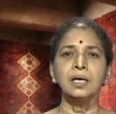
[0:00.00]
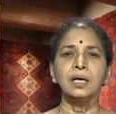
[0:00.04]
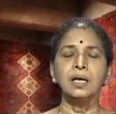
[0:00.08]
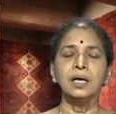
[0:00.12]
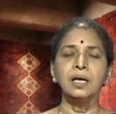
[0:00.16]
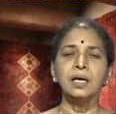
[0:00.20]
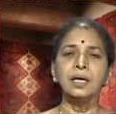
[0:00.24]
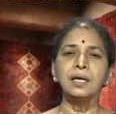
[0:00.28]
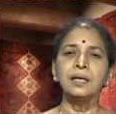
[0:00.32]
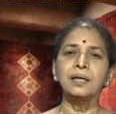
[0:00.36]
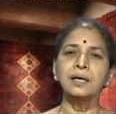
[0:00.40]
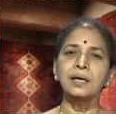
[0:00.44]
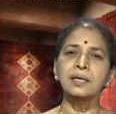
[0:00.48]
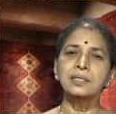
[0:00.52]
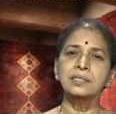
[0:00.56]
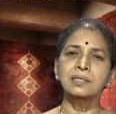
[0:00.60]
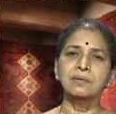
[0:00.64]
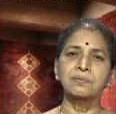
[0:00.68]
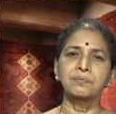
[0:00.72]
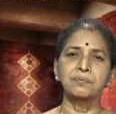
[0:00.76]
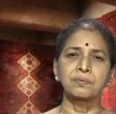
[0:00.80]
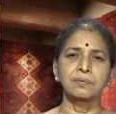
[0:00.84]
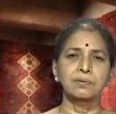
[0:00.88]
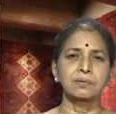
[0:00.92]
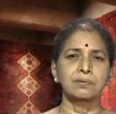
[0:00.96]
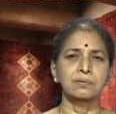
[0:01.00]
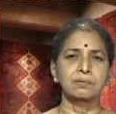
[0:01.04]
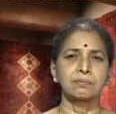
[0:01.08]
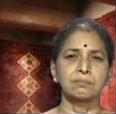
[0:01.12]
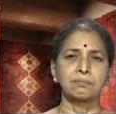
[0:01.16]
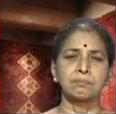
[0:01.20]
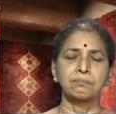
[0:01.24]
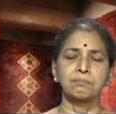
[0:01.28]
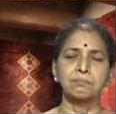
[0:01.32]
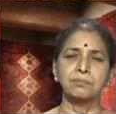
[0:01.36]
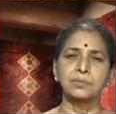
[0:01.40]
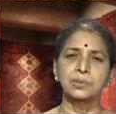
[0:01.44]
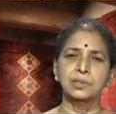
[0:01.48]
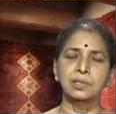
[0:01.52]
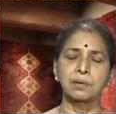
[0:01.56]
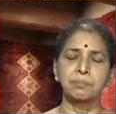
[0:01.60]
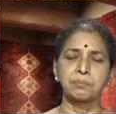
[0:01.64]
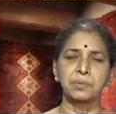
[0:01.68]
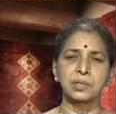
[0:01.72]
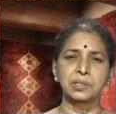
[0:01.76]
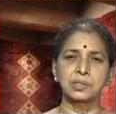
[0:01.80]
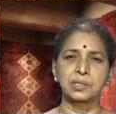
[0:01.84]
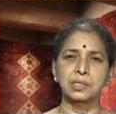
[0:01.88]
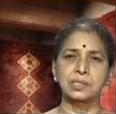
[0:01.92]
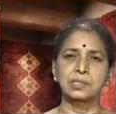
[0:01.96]
In case of uh, some
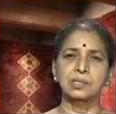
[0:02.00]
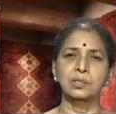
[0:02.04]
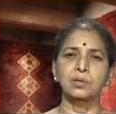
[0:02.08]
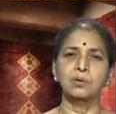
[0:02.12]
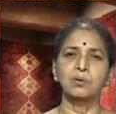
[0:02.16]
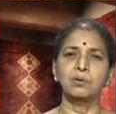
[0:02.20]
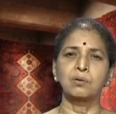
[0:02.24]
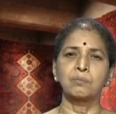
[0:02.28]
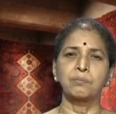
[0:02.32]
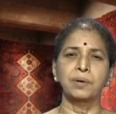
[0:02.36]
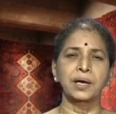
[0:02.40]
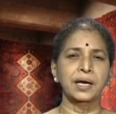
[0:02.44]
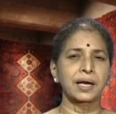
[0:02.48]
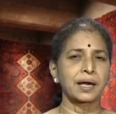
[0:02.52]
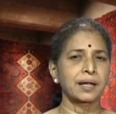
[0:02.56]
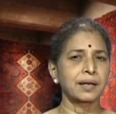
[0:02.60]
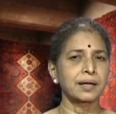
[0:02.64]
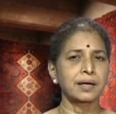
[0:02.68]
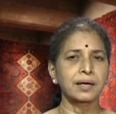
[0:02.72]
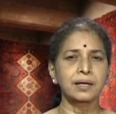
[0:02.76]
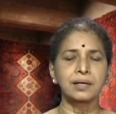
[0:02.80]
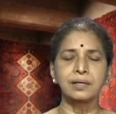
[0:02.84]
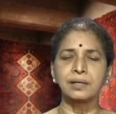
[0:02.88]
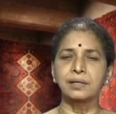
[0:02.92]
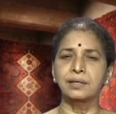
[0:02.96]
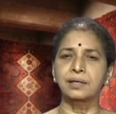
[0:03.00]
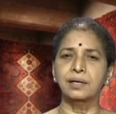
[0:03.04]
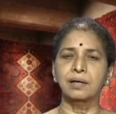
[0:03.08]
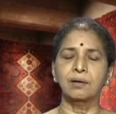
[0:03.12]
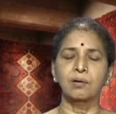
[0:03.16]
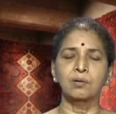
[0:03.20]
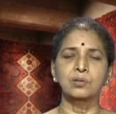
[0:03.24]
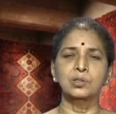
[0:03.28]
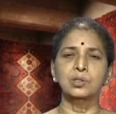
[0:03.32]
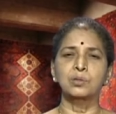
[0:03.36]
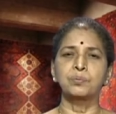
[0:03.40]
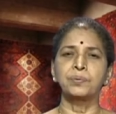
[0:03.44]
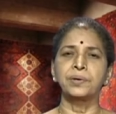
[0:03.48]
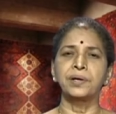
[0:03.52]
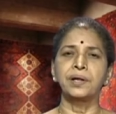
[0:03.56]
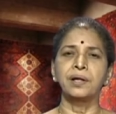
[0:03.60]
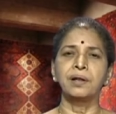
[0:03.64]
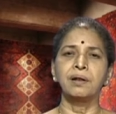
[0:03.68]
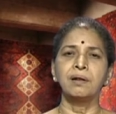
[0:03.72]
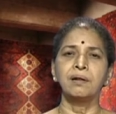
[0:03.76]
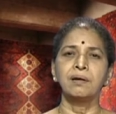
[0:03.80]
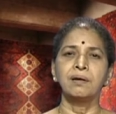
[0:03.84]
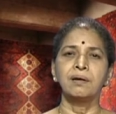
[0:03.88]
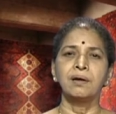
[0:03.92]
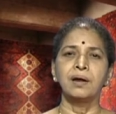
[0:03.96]
machines, you know, mechanically it can also be done
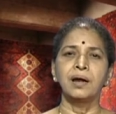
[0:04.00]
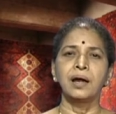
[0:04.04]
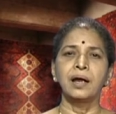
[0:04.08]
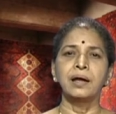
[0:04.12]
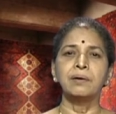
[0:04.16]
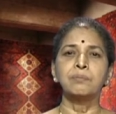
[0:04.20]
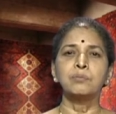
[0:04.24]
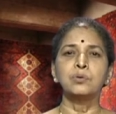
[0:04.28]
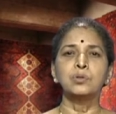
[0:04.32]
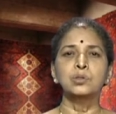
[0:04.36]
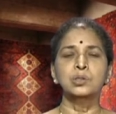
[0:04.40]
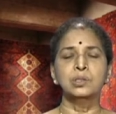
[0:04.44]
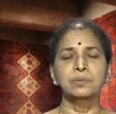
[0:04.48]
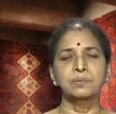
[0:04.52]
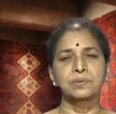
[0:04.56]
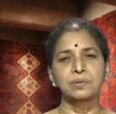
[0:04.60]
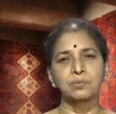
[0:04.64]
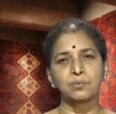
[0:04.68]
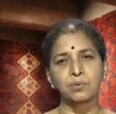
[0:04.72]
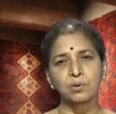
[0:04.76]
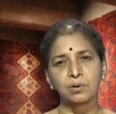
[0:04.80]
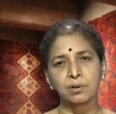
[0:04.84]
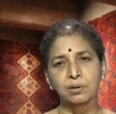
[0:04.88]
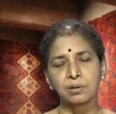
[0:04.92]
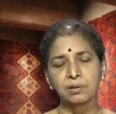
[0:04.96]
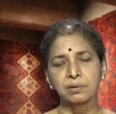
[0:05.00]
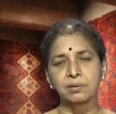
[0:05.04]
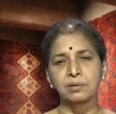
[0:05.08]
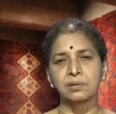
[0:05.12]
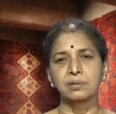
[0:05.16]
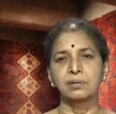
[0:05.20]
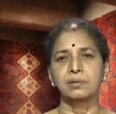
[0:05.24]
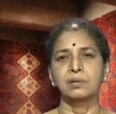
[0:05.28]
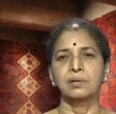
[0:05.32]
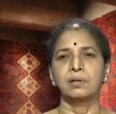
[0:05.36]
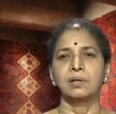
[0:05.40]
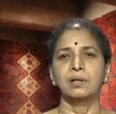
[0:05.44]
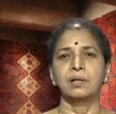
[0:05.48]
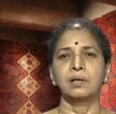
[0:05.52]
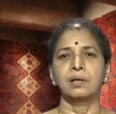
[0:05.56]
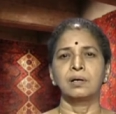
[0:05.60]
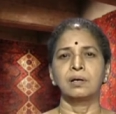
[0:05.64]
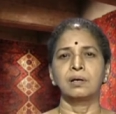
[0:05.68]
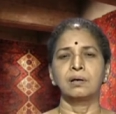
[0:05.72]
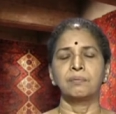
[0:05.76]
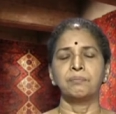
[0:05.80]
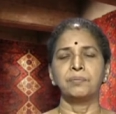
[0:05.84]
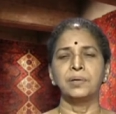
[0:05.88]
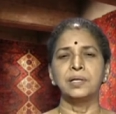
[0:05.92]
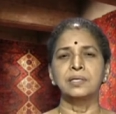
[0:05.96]
and most of the old uh,
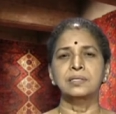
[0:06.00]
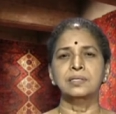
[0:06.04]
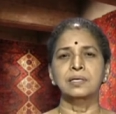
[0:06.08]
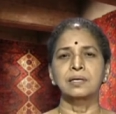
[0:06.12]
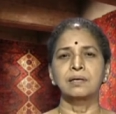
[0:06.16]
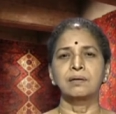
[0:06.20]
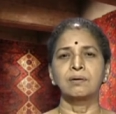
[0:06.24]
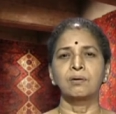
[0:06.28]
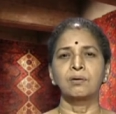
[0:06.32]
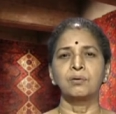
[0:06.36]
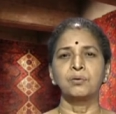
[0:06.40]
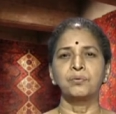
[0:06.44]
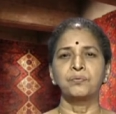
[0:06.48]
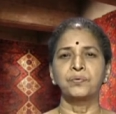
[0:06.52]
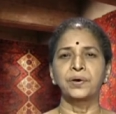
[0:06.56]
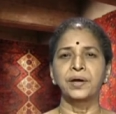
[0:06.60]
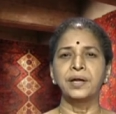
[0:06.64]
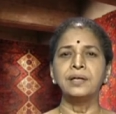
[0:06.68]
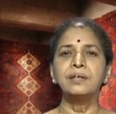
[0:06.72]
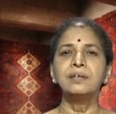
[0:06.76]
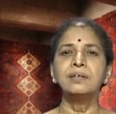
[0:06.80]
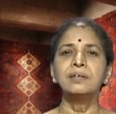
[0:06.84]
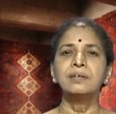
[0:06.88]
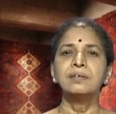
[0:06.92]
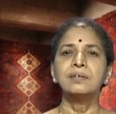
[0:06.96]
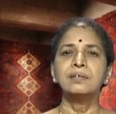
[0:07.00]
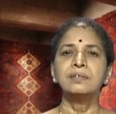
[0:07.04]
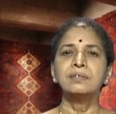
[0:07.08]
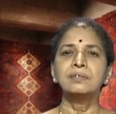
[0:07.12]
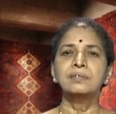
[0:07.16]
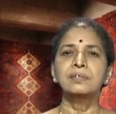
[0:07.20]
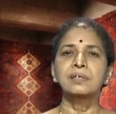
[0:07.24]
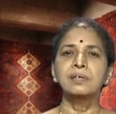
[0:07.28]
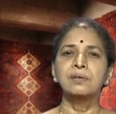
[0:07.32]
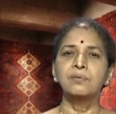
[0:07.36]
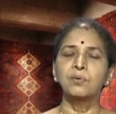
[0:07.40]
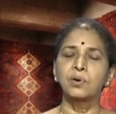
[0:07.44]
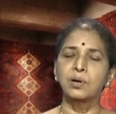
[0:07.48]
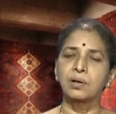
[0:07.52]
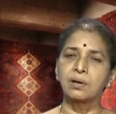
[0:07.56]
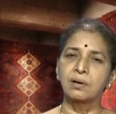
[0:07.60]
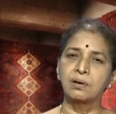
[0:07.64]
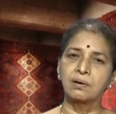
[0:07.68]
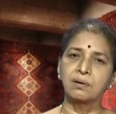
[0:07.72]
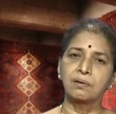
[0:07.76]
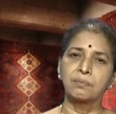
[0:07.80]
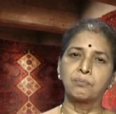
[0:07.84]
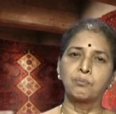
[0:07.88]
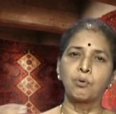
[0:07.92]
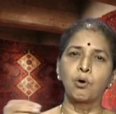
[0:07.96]
mills and all you find still
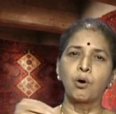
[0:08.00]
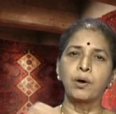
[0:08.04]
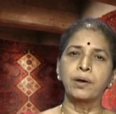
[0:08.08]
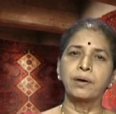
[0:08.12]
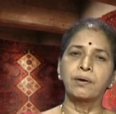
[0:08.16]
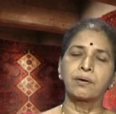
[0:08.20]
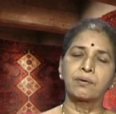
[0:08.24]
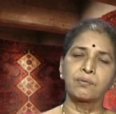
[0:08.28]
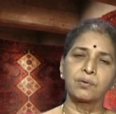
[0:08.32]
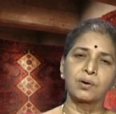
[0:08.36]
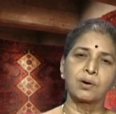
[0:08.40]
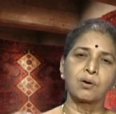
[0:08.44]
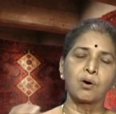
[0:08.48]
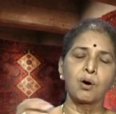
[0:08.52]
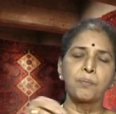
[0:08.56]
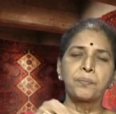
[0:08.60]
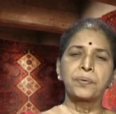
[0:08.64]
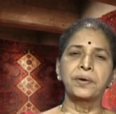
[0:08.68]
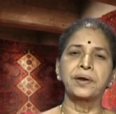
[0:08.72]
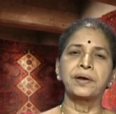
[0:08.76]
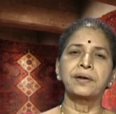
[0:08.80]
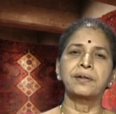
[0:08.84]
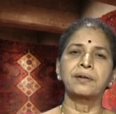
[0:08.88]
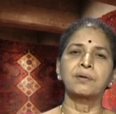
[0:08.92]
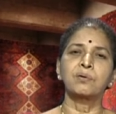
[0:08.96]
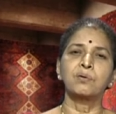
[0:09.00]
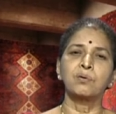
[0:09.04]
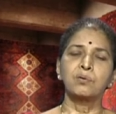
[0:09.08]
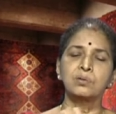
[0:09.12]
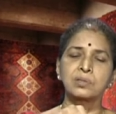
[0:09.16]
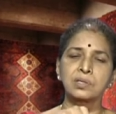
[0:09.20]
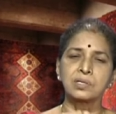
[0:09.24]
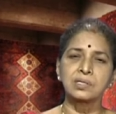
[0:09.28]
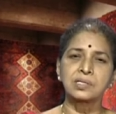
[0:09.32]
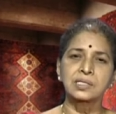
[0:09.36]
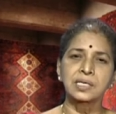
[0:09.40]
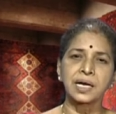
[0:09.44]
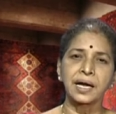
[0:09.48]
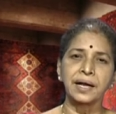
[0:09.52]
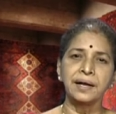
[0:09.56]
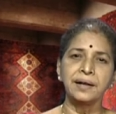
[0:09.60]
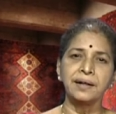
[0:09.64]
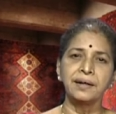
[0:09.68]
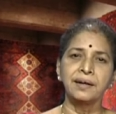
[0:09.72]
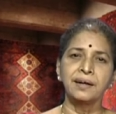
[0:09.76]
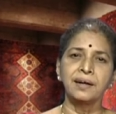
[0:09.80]
one boy or one operator goes inside